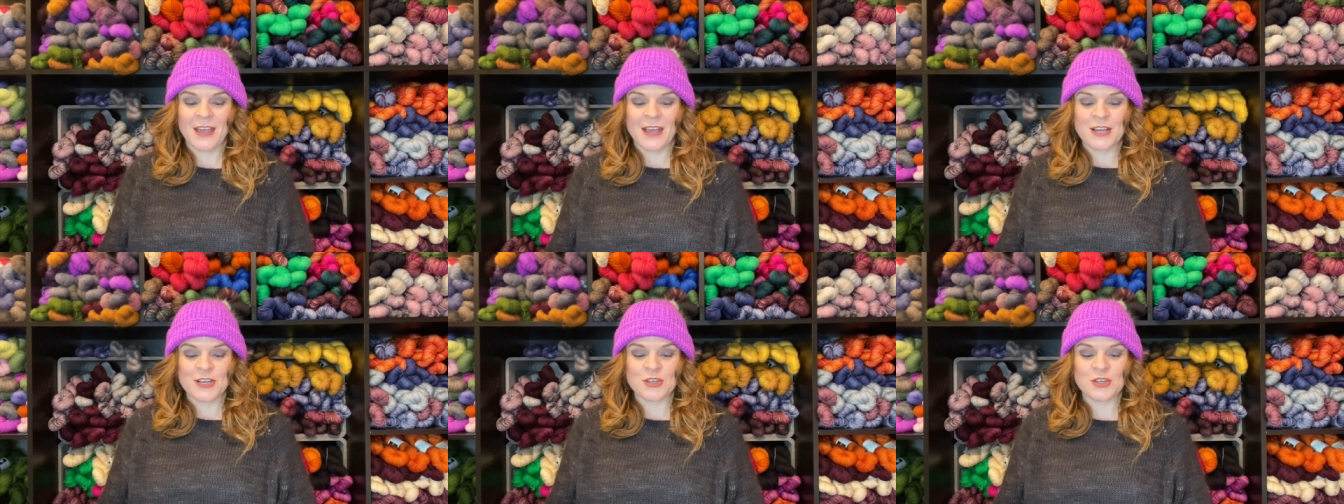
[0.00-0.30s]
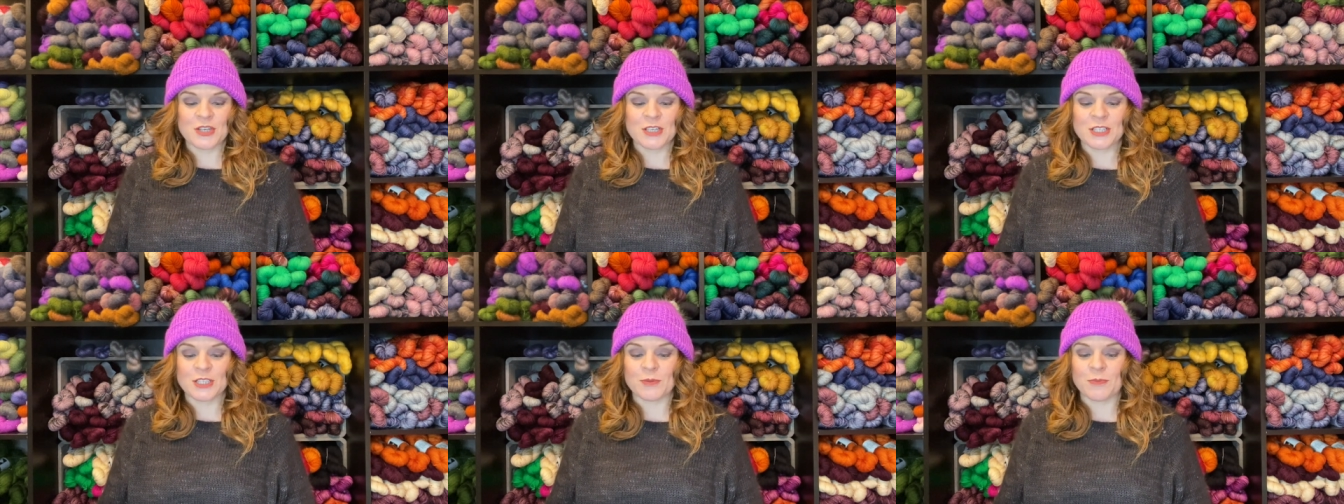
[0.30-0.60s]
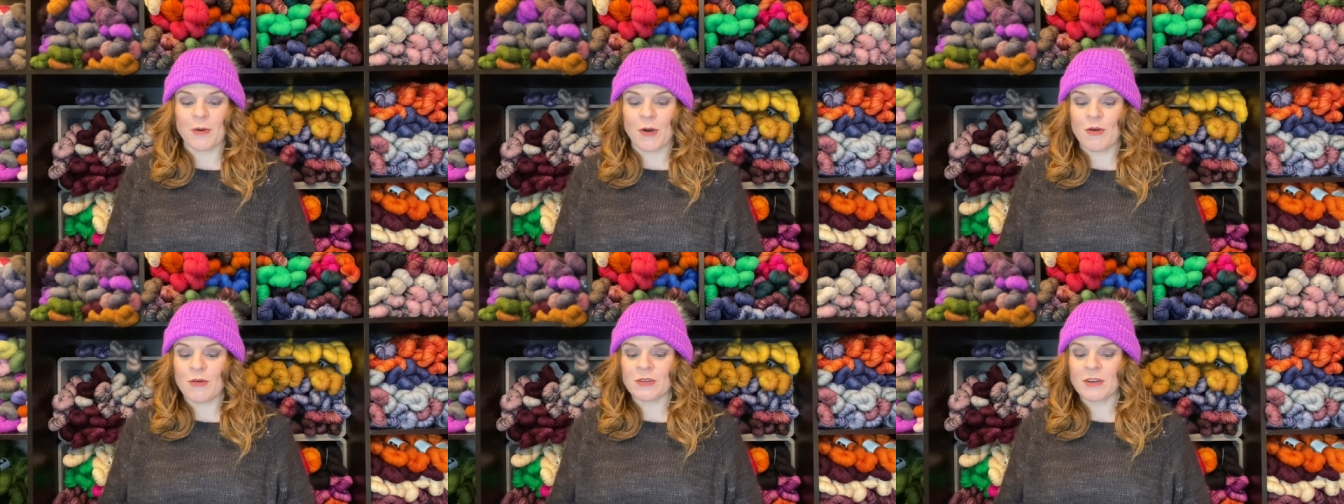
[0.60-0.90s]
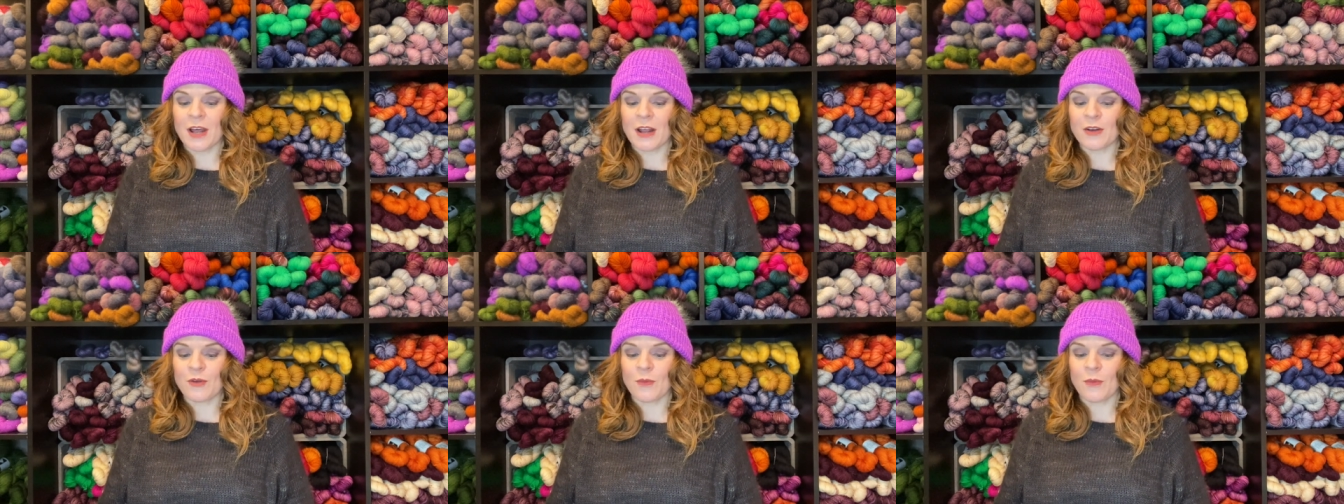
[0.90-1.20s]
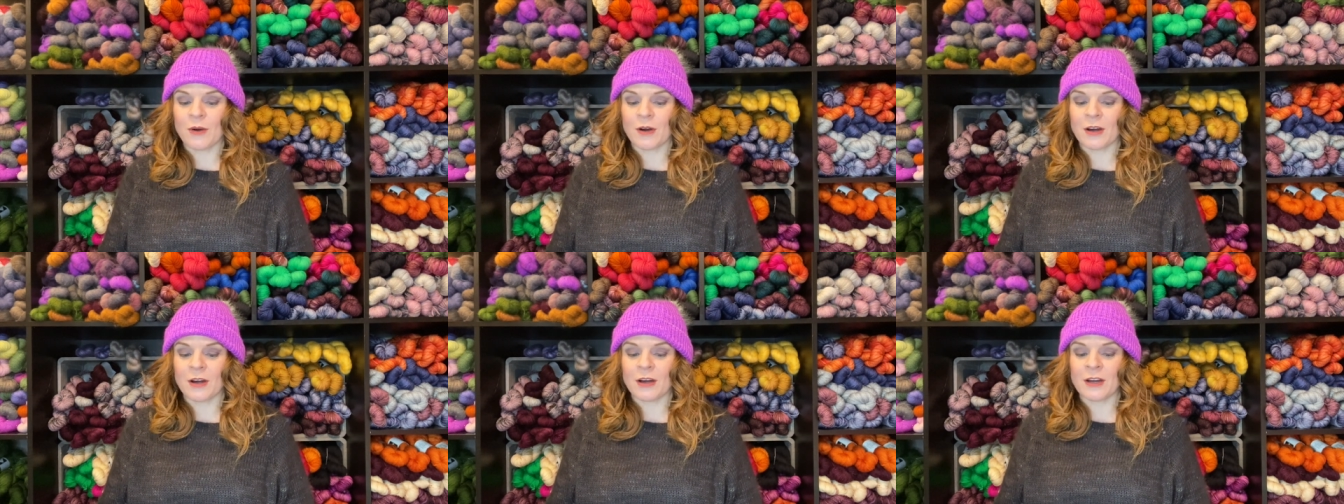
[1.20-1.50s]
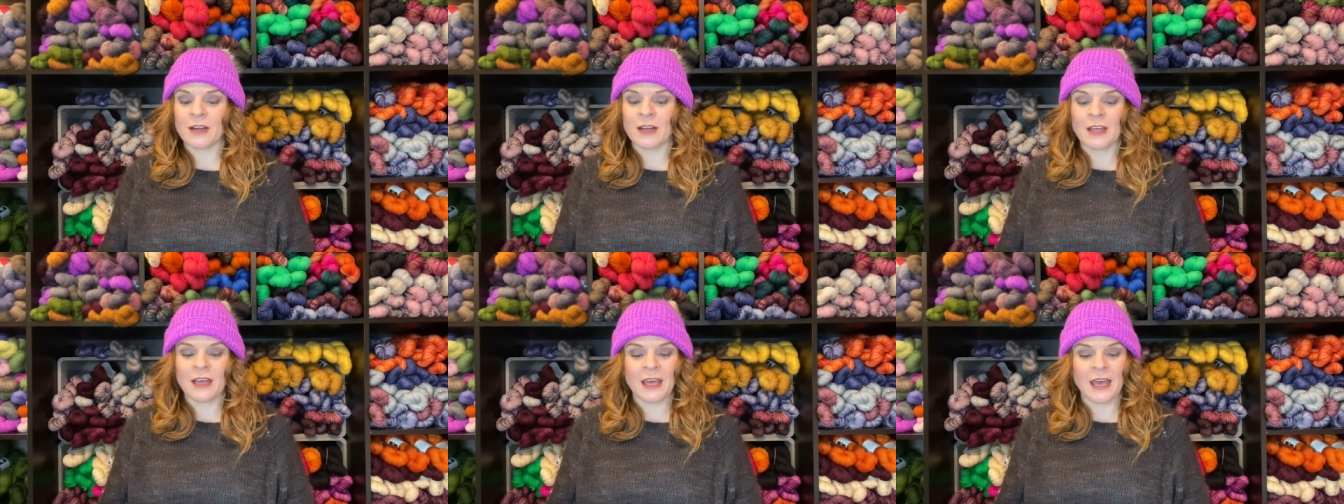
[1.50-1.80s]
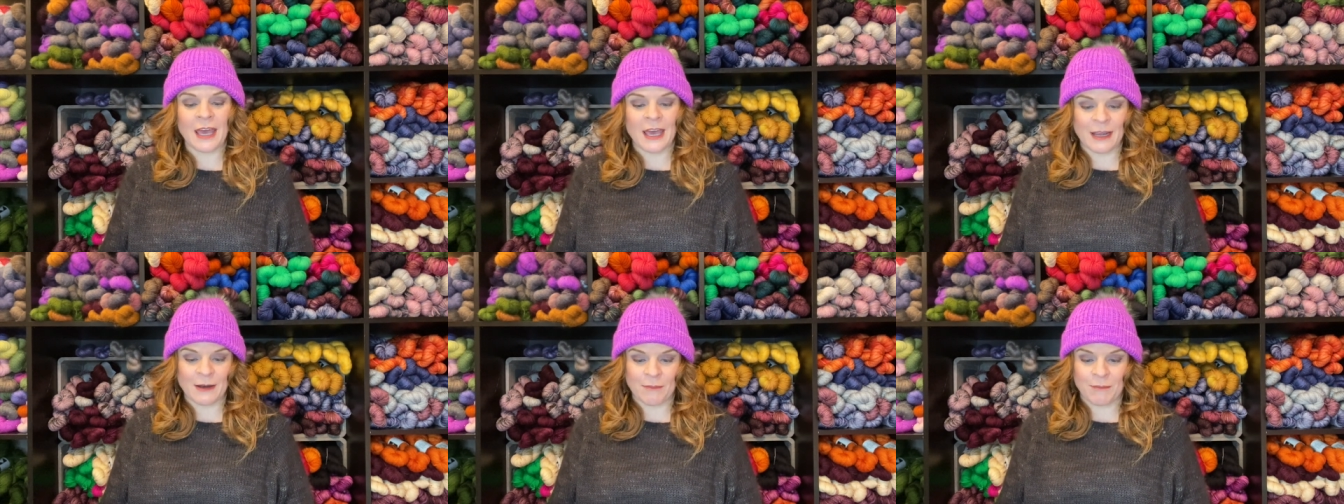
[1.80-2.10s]
She spoke not a word,
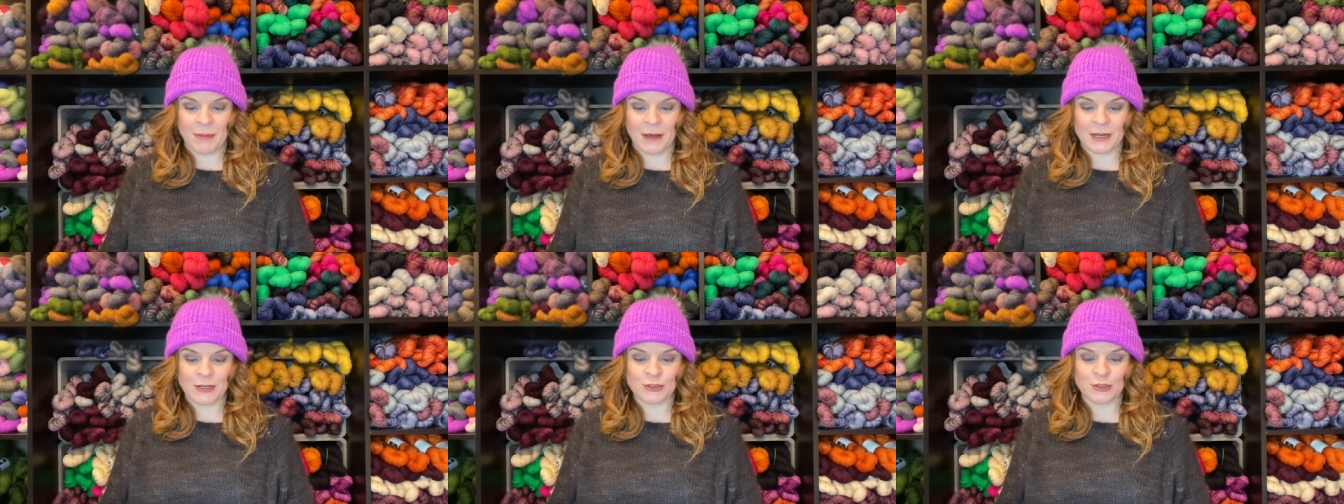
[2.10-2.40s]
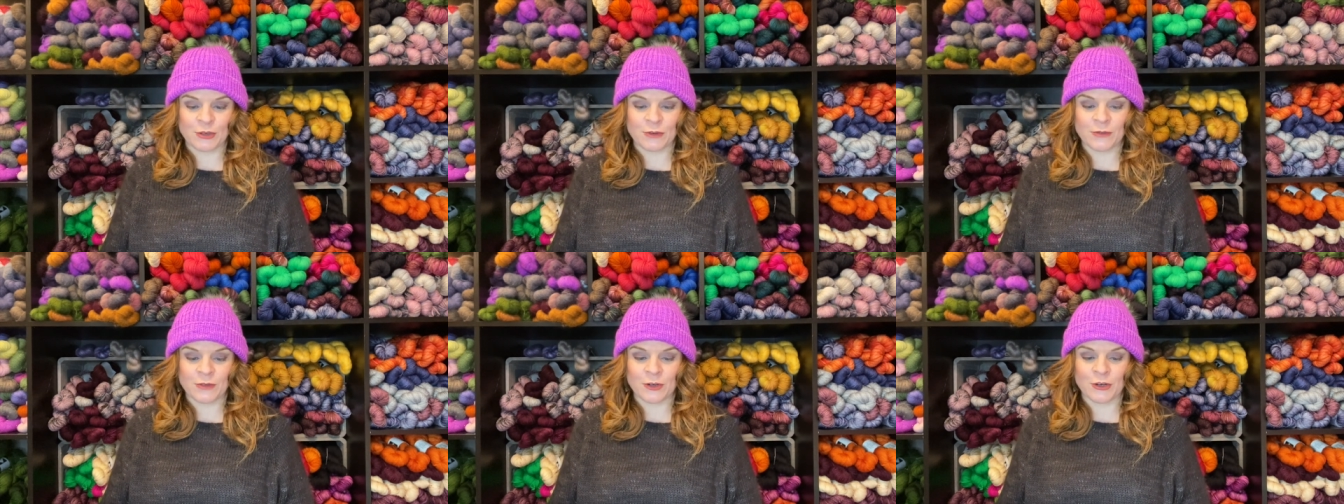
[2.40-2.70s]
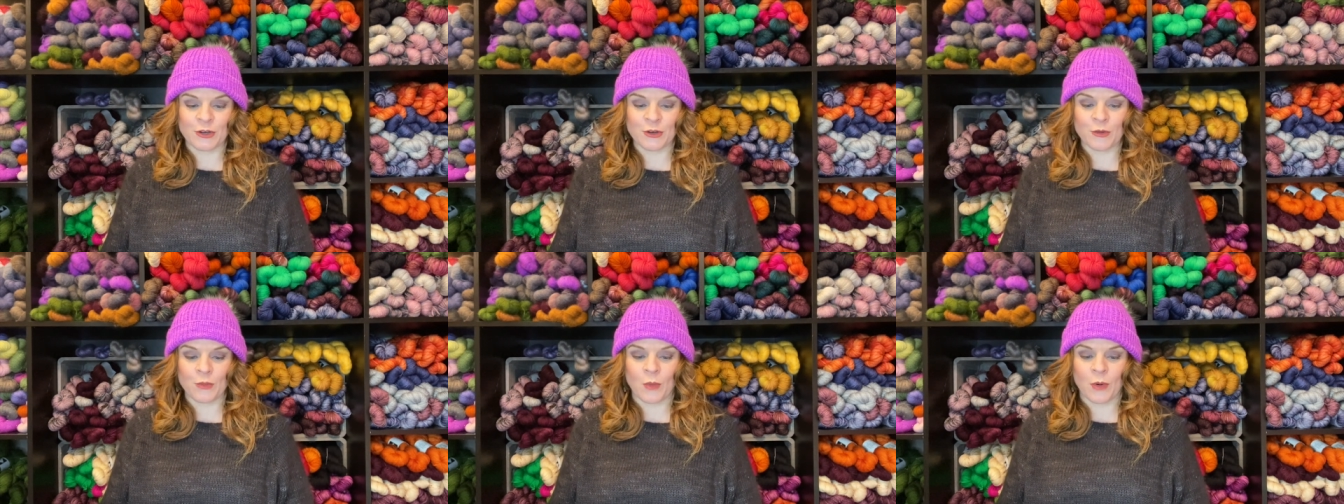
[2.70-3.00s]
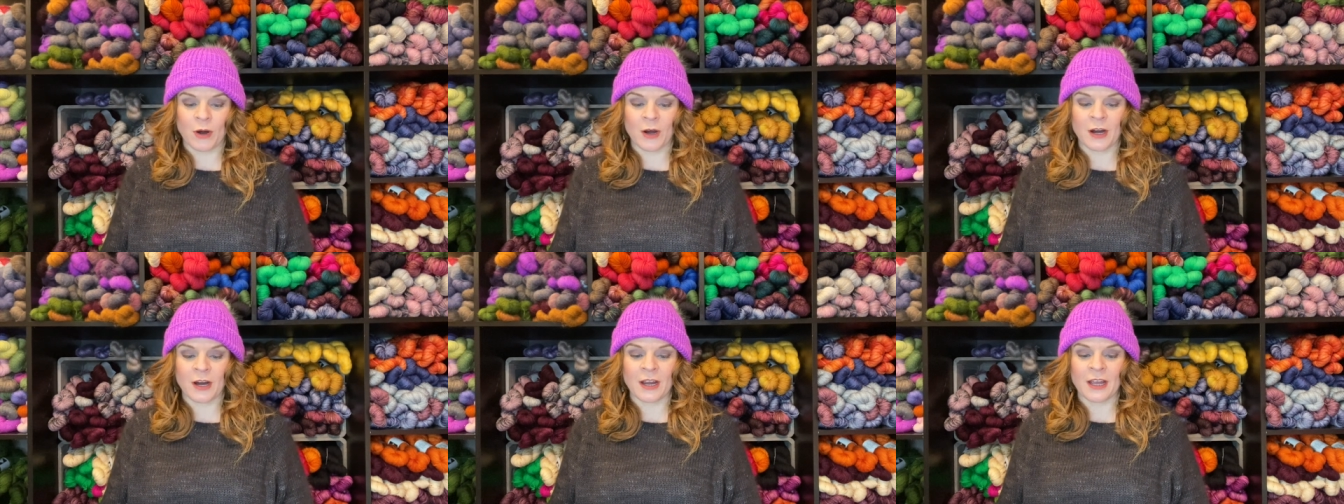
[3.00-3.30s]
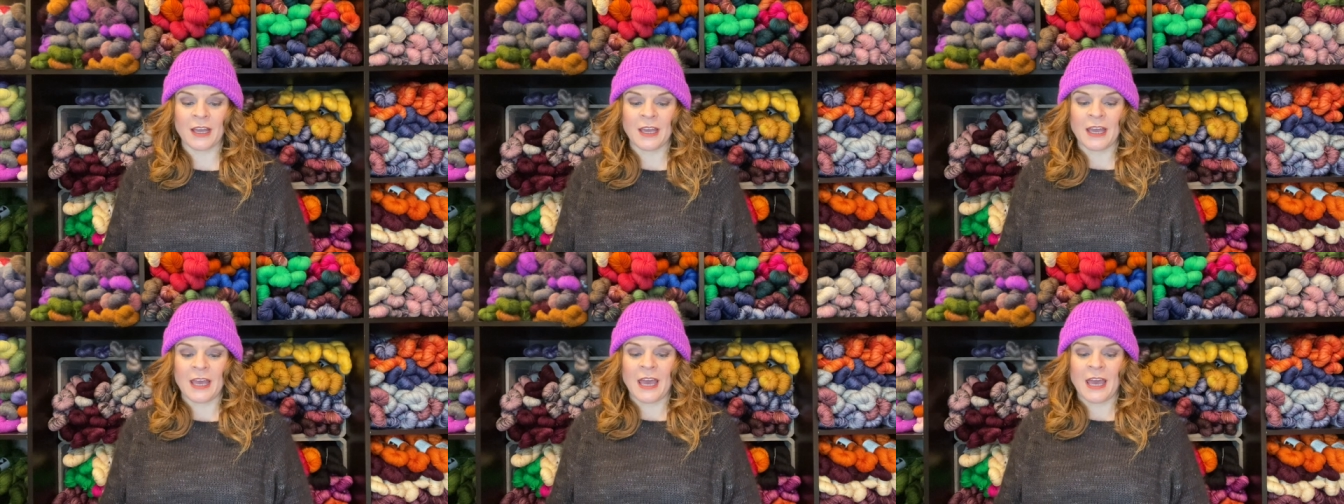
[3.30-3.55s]
head bent over her work,